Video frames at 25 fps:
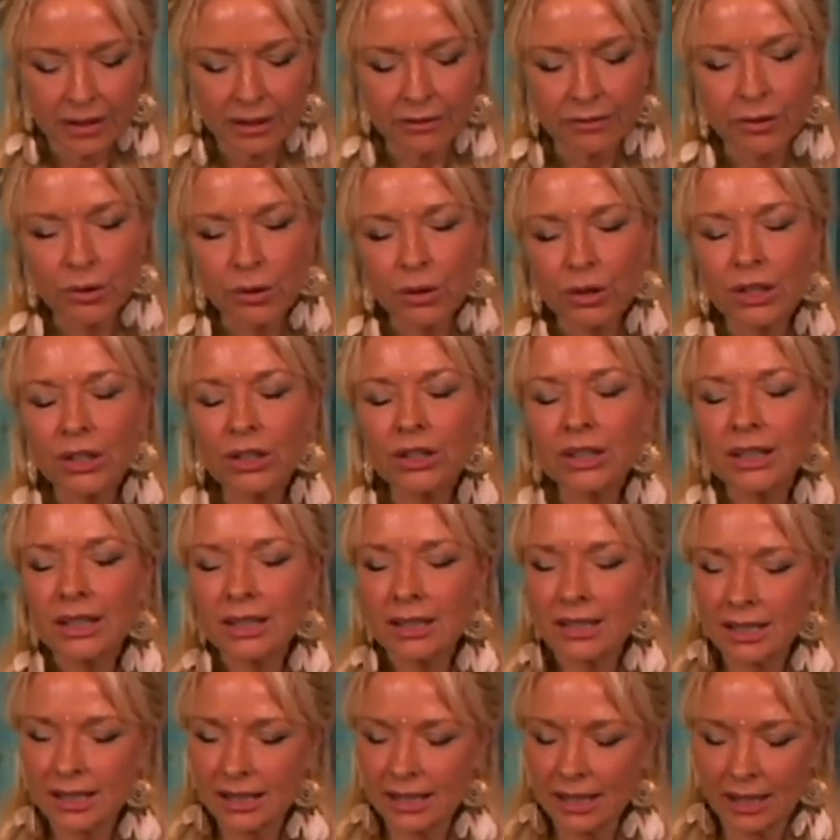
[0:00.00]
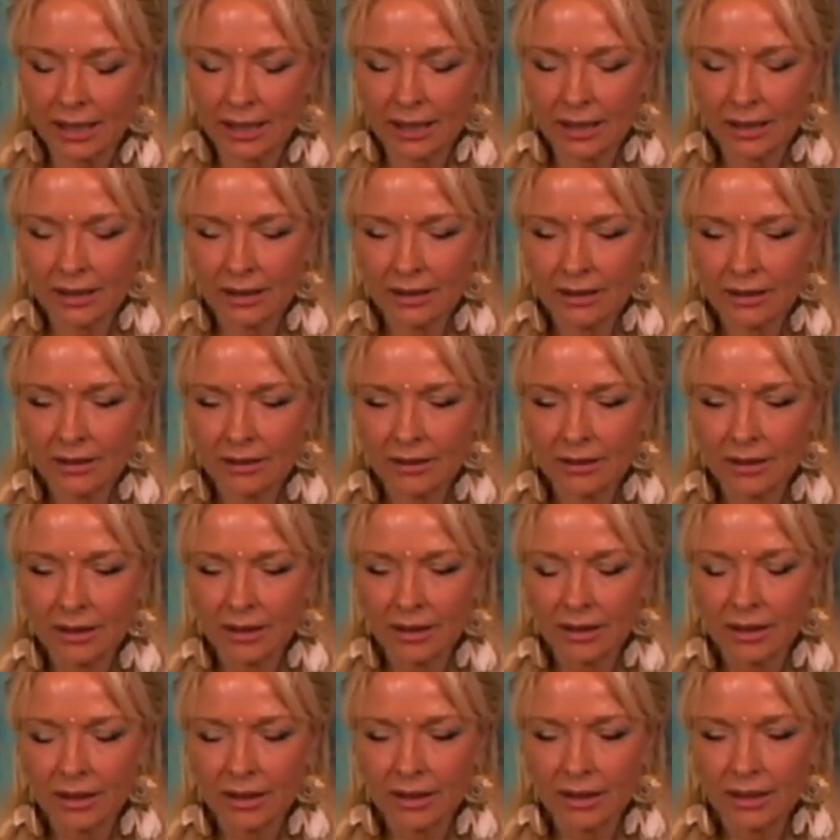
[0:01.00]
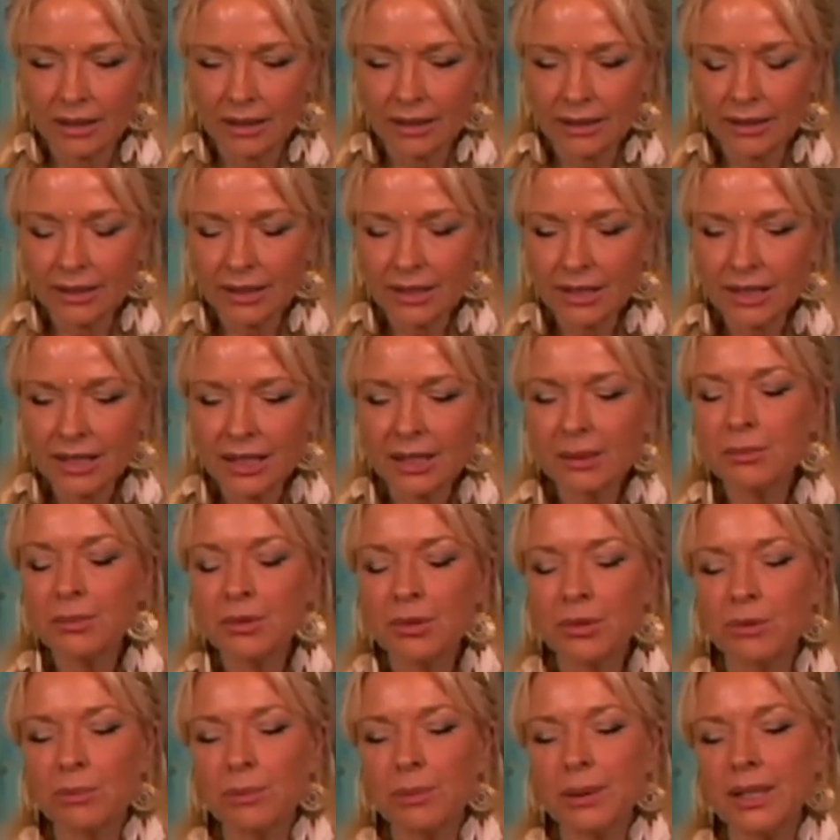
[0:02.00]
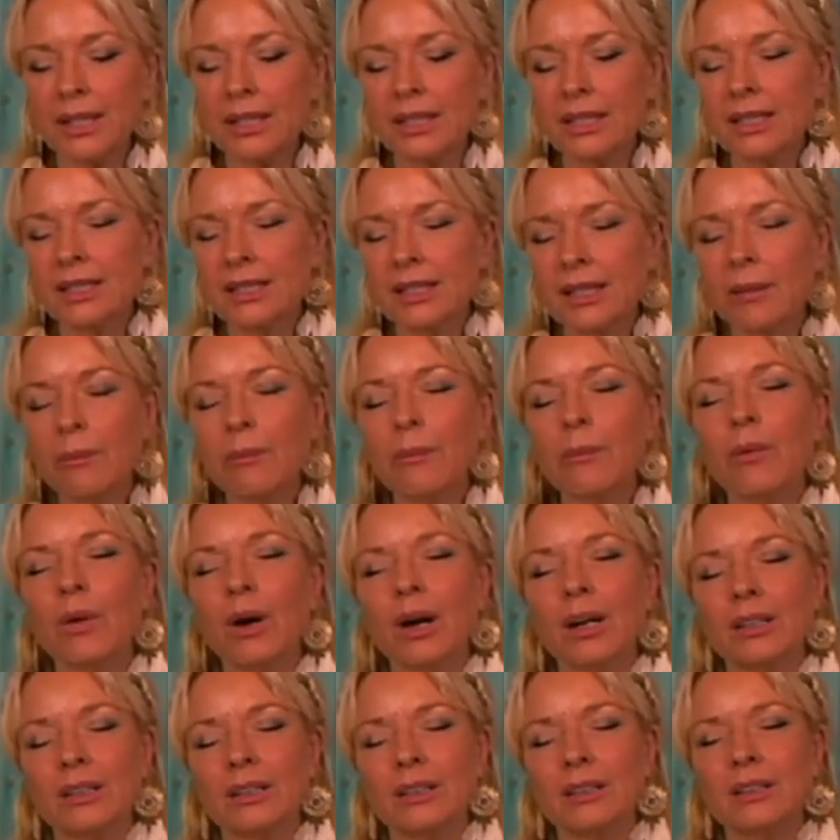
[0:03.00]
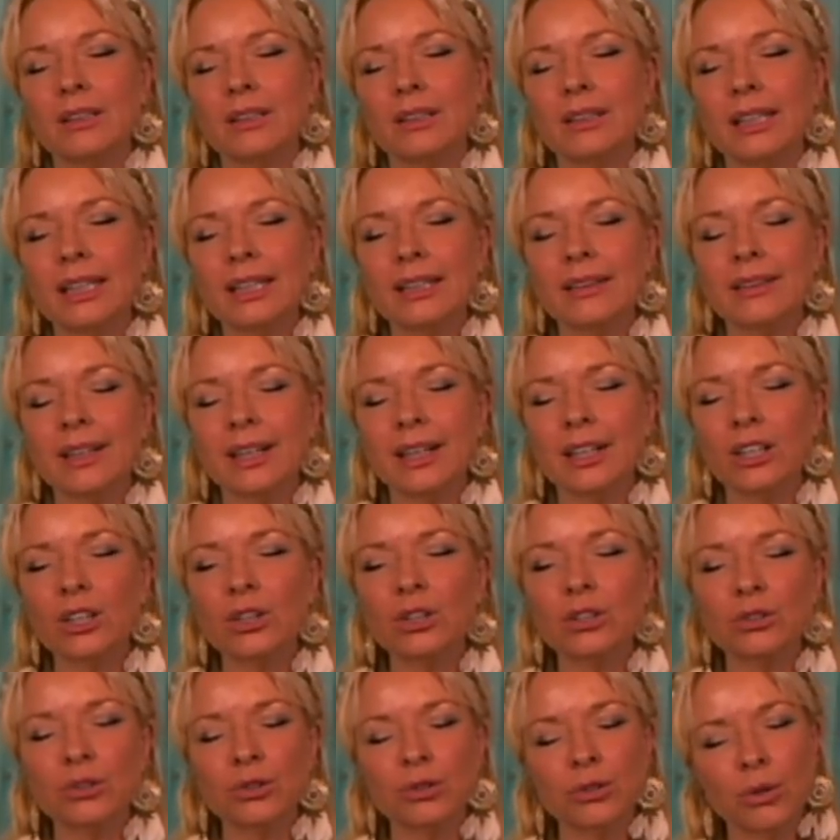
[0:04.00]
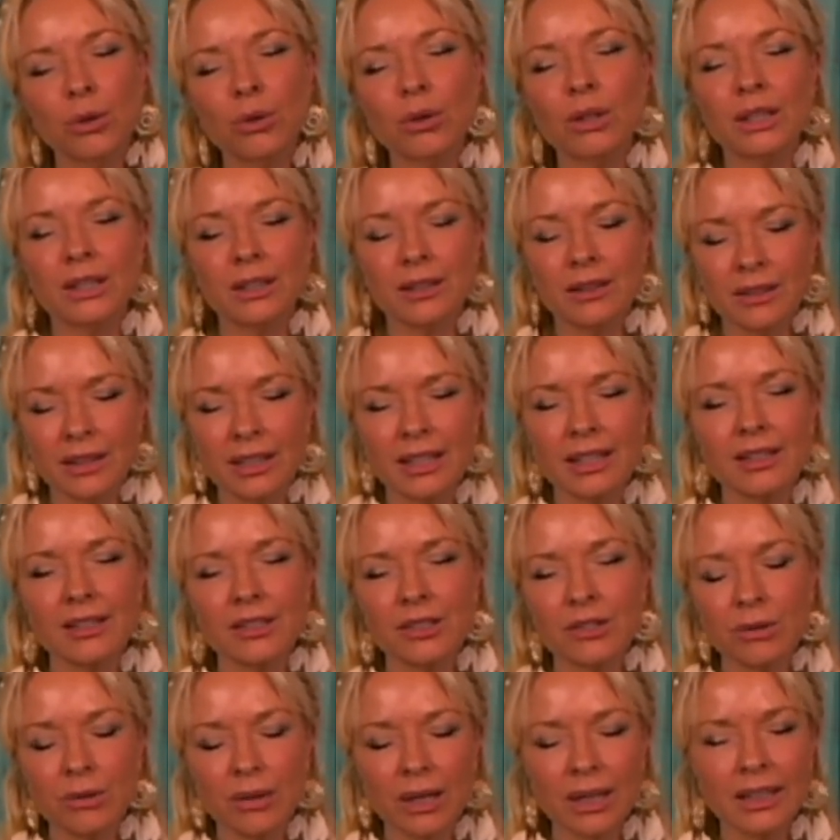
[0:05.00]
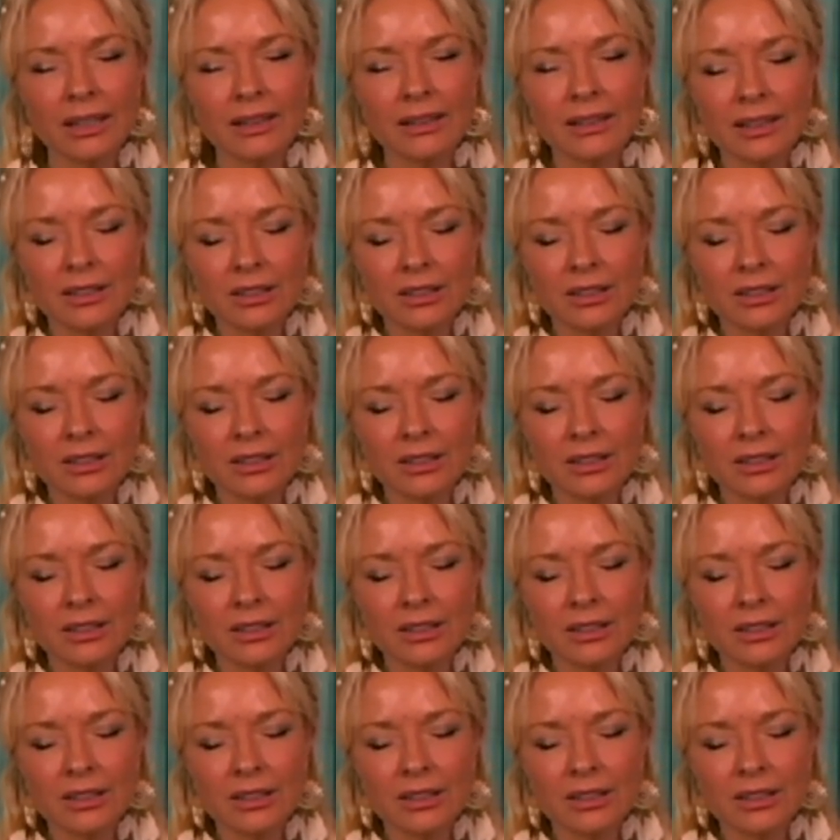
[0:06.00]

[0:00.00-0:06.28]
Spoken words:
If you look inside, there seems to be someone in there controlling things, right?